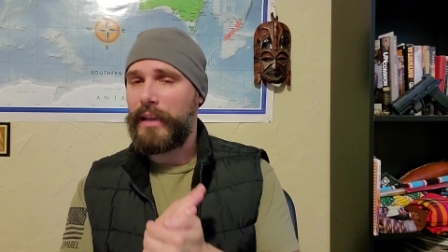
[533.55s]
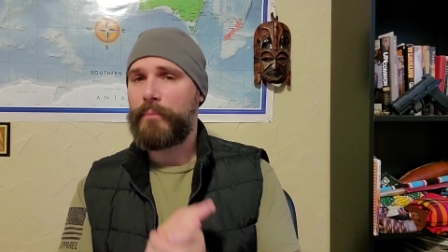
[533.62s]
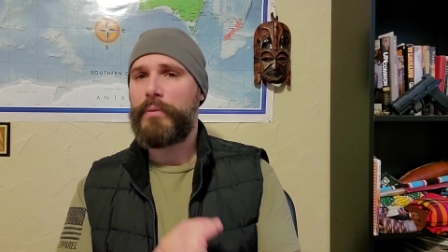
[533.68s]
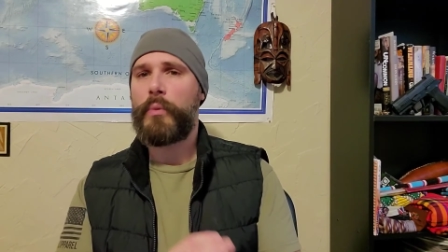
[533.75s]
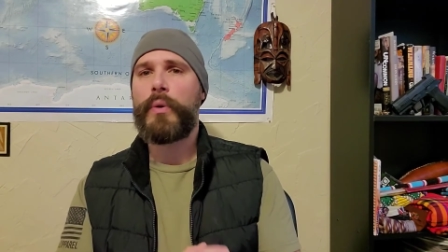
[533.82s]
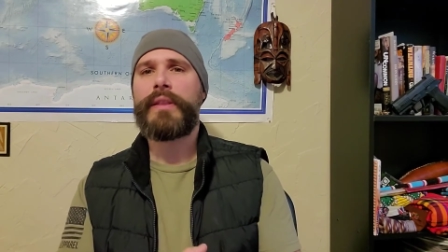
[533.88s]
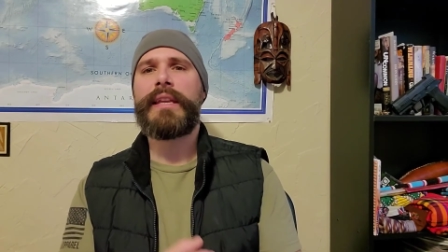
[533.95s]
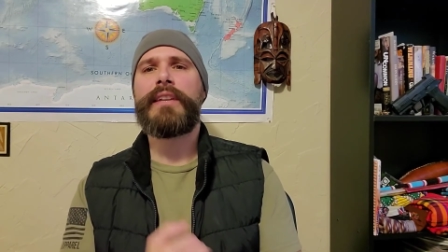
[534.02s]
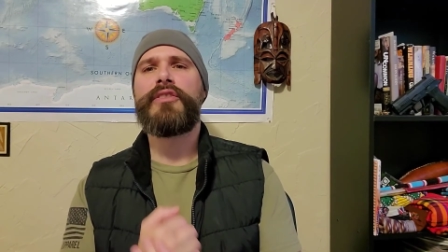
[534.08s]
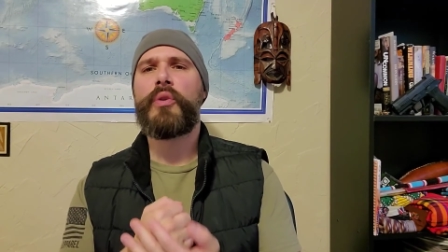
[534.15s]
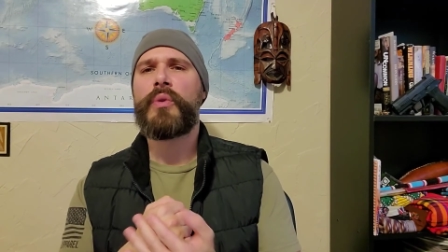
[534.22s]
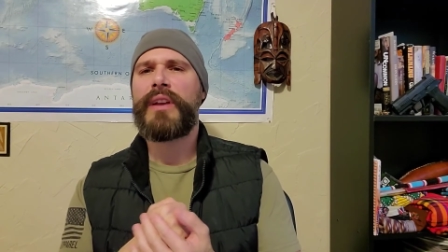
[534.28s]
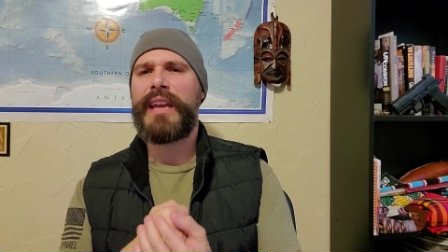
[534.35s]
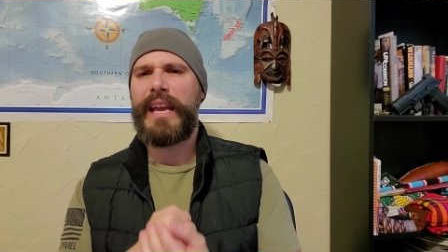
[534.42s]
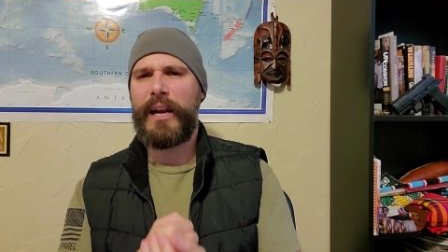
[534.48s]
But when they
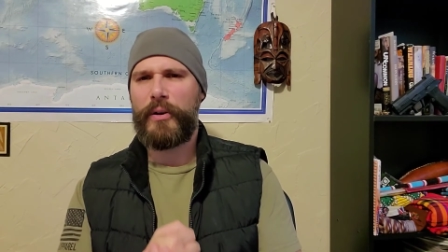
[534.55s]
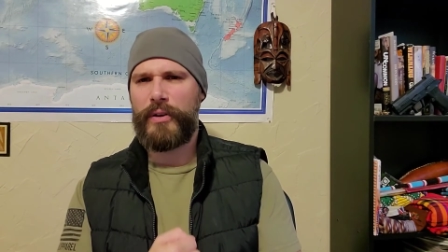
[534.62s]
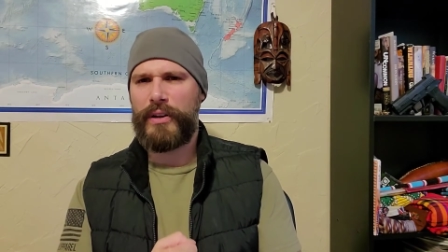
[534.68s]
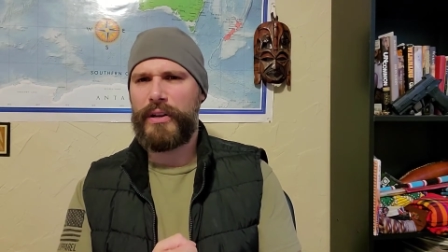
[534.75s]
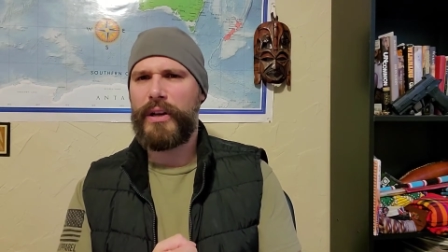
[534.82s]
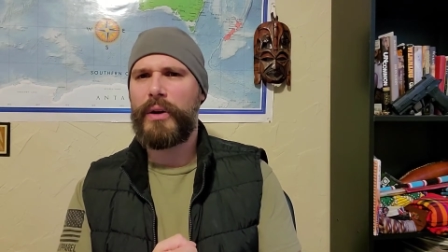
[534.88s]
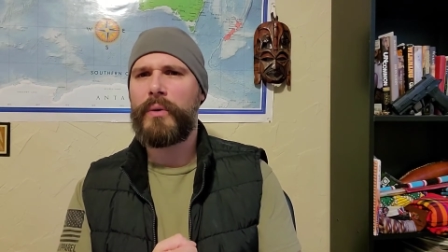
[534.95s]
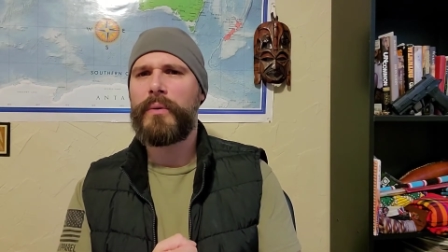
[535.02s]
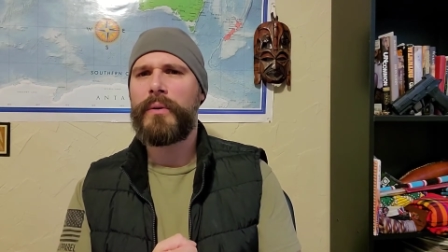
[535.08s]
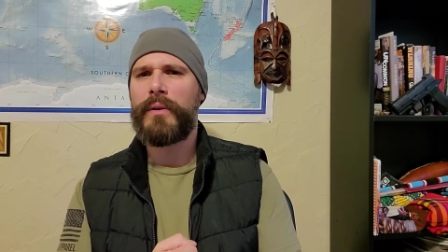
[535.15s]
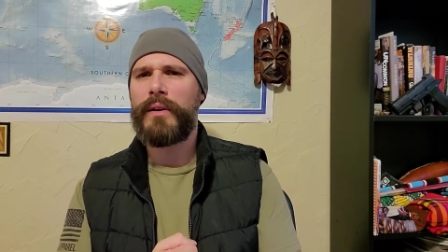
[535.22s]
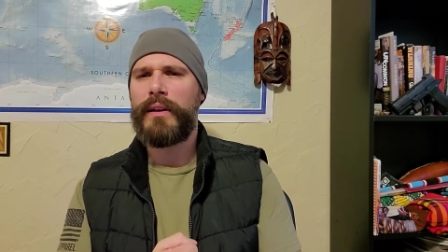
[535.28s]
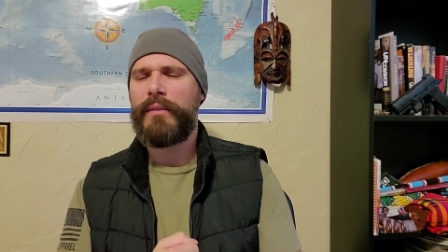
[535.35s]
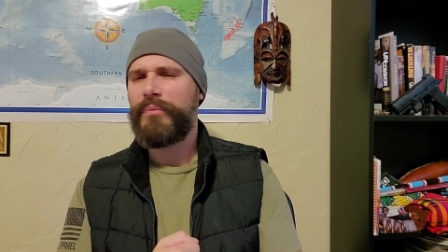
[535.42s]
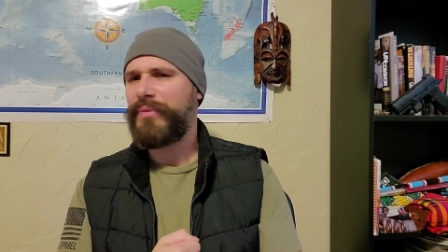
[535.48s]
don't care to know,
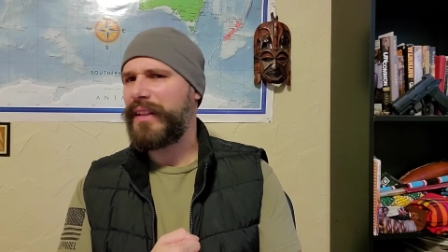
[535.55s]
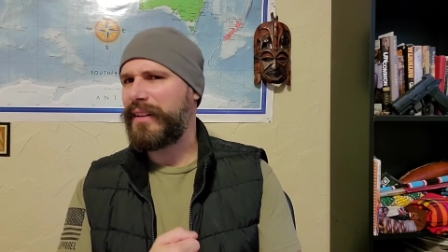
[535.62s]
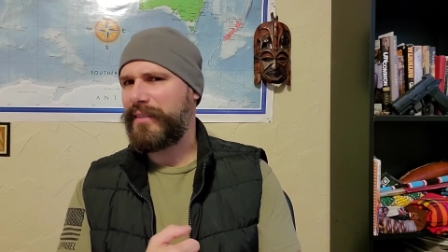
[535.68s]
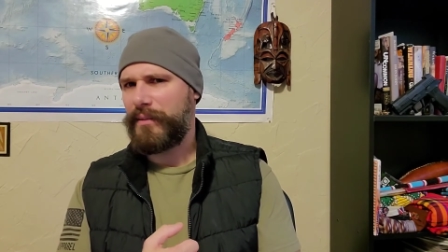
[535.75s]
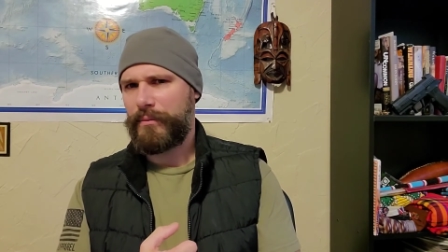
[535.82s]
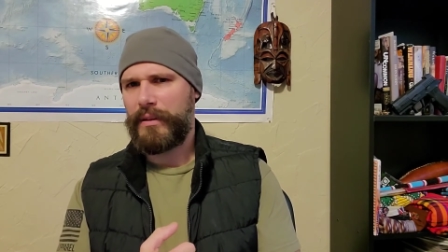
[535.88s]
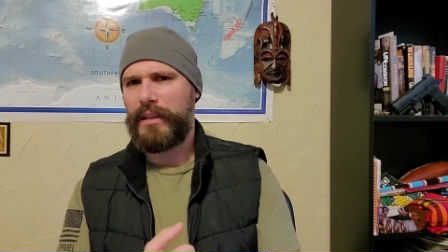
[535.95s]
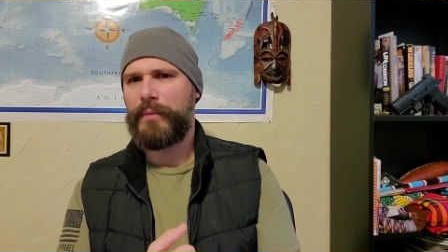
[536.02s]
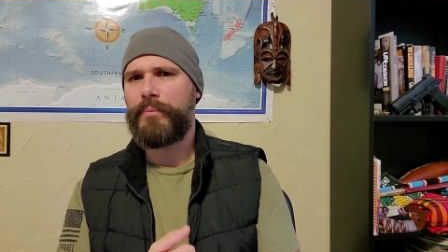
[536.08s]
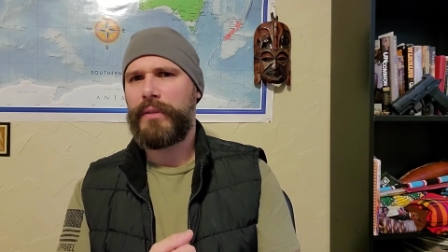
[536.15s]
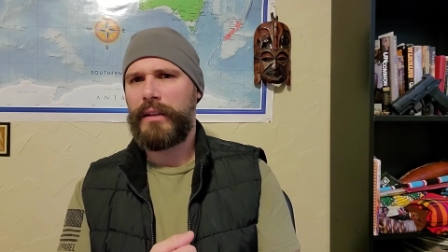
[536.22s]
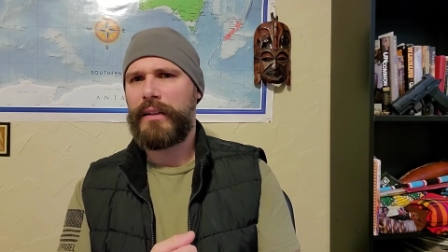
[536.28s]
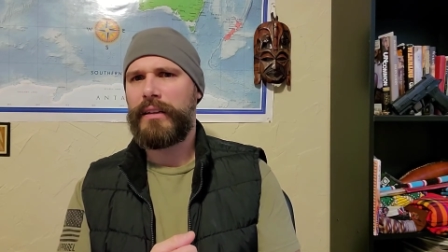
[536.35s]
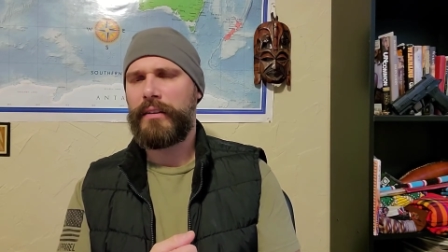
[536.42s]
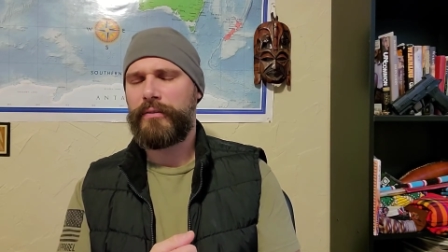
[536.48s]
that's something
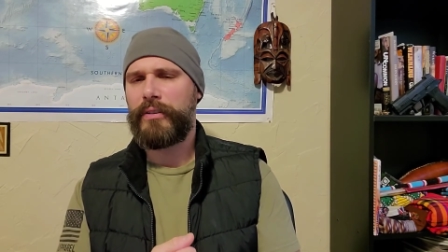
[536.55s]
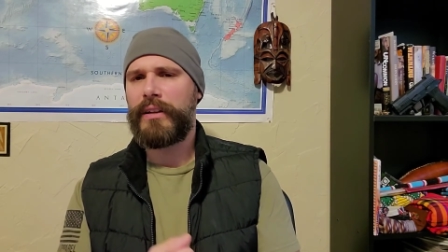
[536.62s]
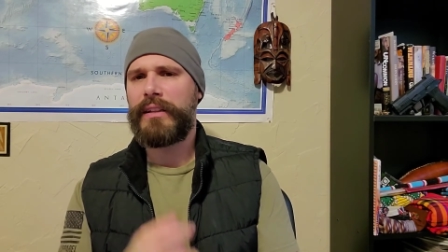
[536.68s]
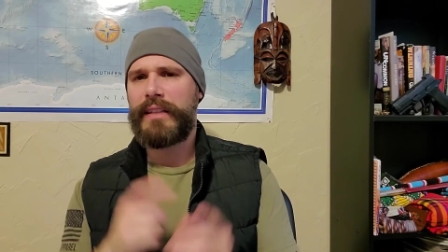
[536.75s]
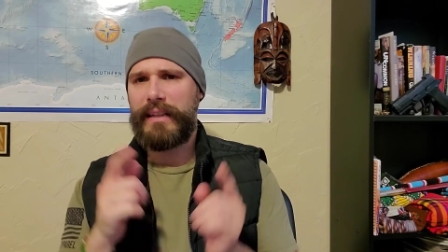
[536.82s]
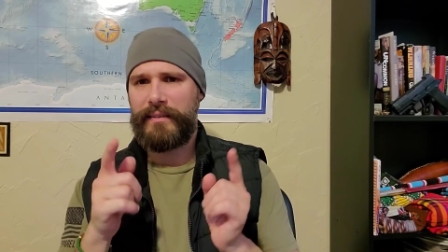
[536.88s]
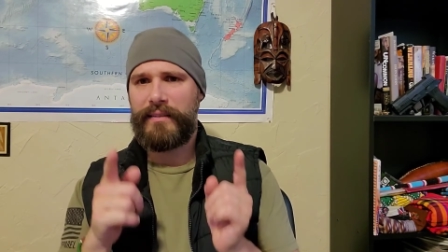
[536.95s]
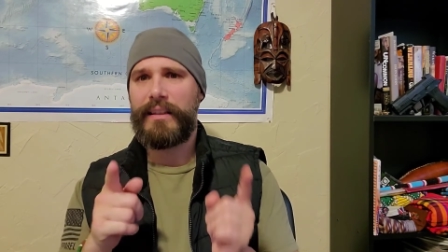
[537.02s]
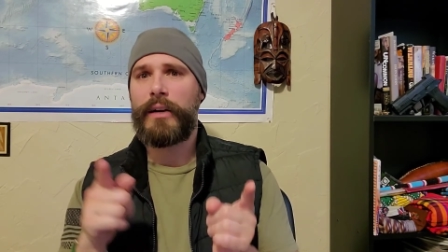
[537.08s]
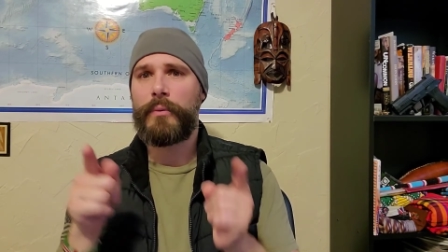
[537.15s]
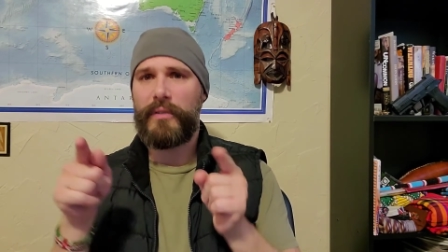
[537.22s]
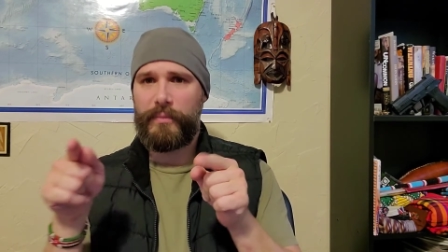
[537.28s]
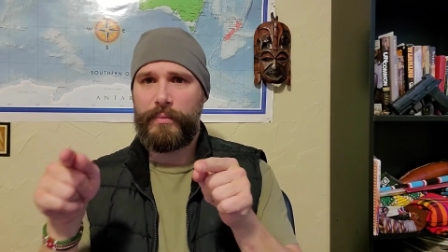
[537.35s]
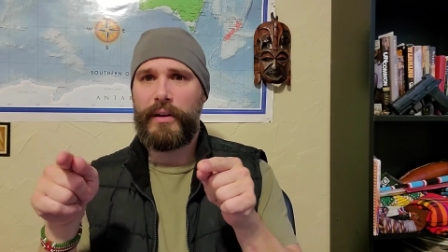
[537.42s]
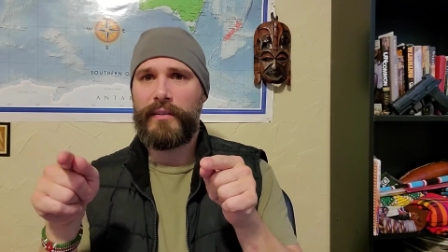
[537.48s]
completely different, and that's their
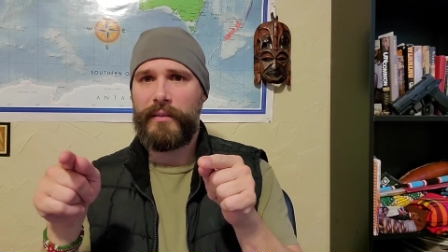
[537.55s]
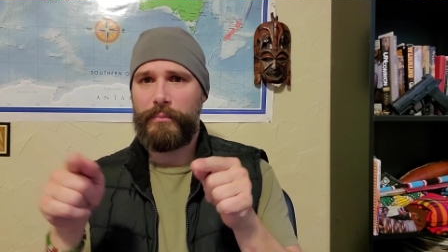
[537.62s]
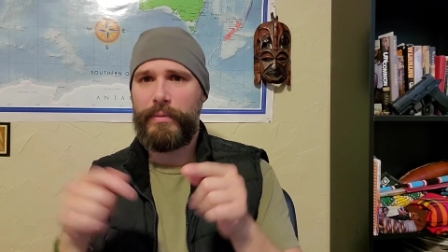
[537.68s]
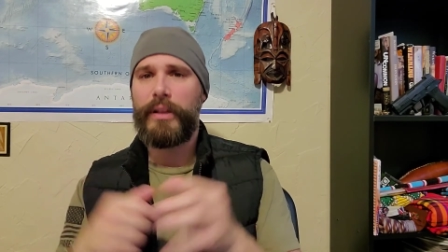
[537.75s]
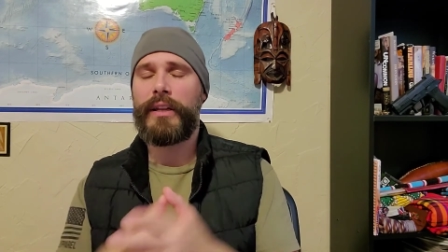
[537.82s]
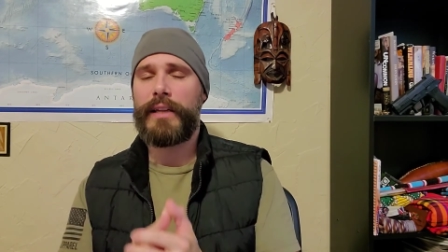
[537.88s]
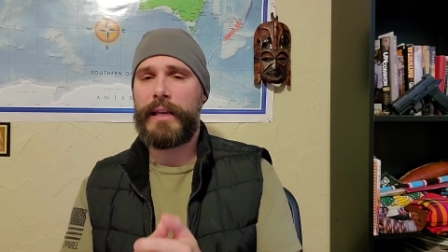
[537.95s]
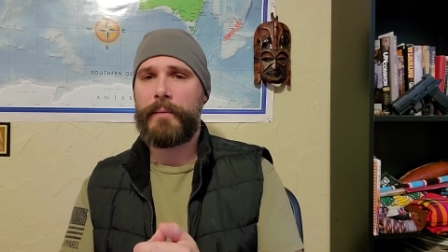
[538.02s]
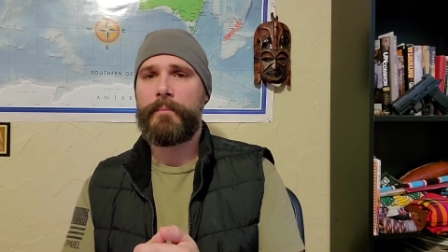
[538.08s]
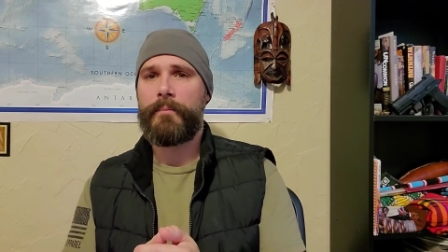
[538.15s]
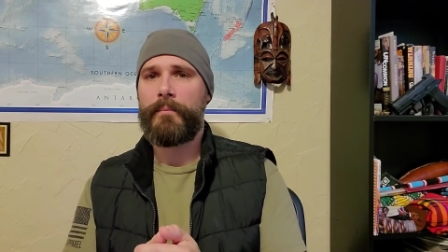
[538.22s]
responsibility.